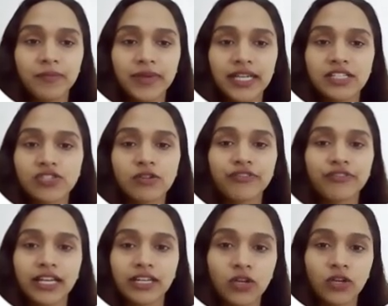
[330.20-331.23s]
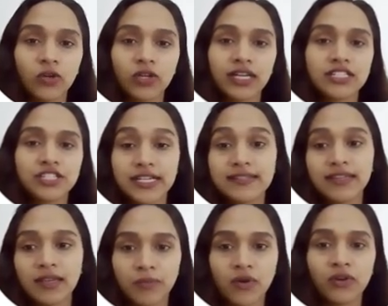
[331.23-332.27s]
image of a dog chasing
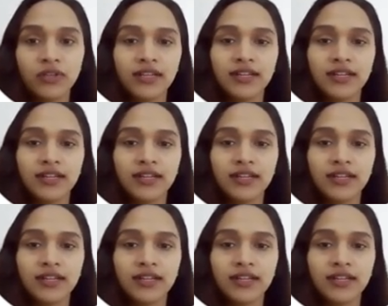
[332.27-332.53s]
a ball,